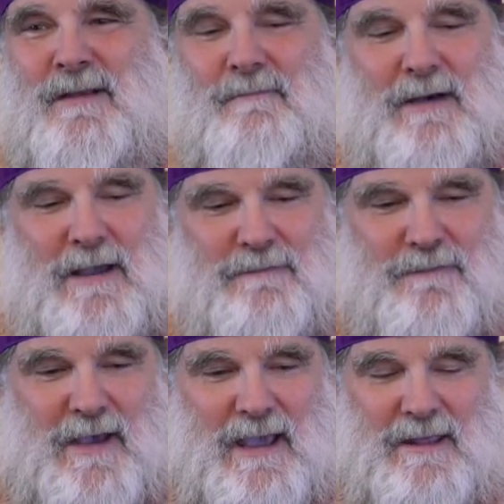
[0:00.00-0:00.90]
By
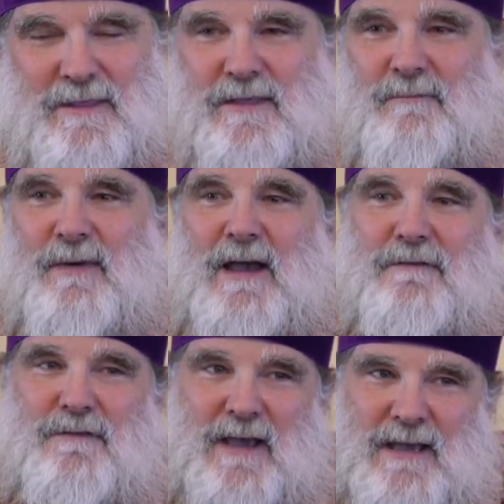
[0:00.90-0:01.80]
faith, by
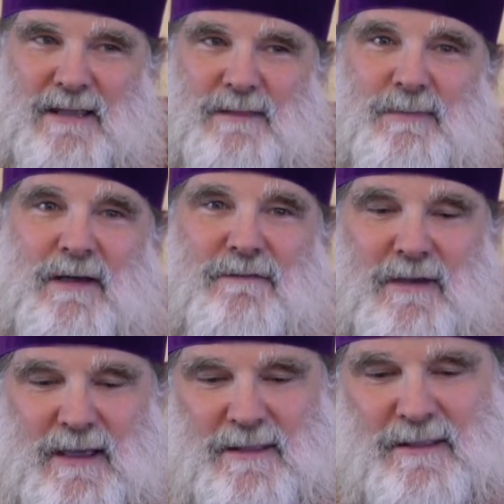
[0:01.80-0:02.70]
faith, by
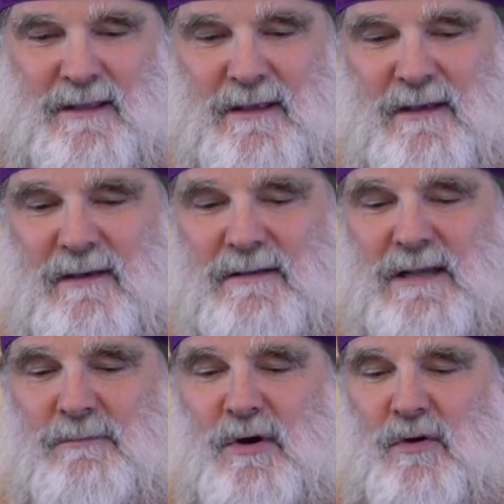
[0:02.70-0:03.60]
faith.
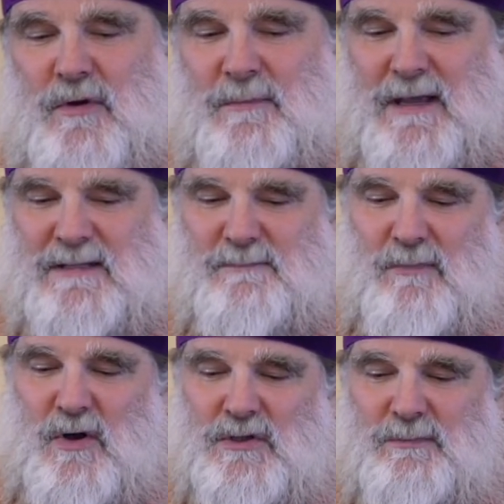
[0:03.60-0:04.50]
St. Paul repeats
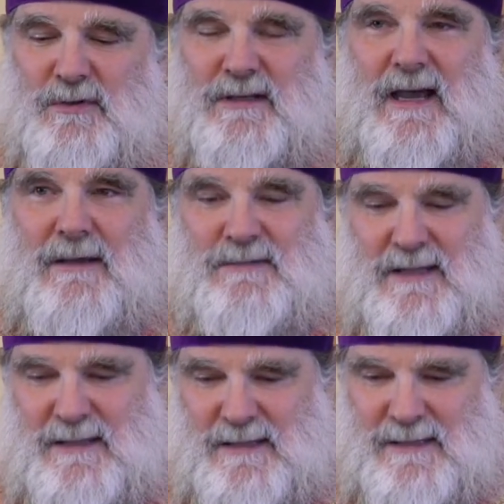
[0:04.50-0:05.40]
multiple times,
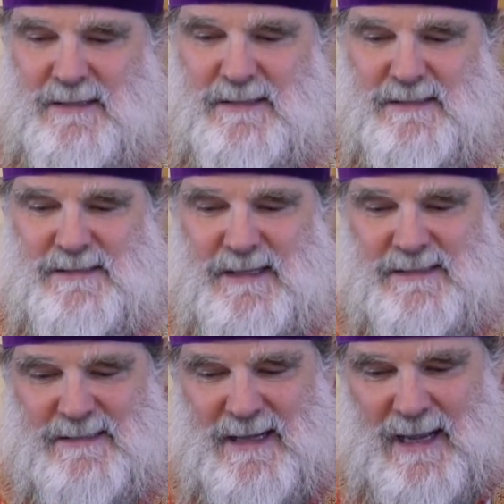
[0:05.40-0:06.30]
I think
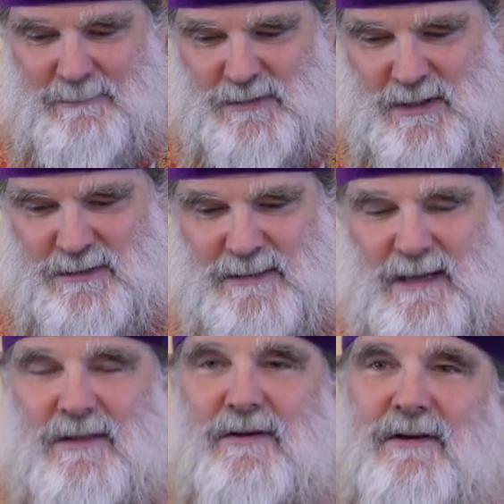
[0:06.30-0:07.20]
six times
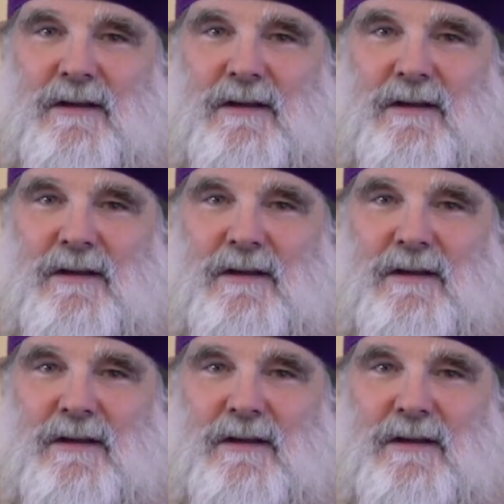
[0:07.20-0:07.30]
altogether.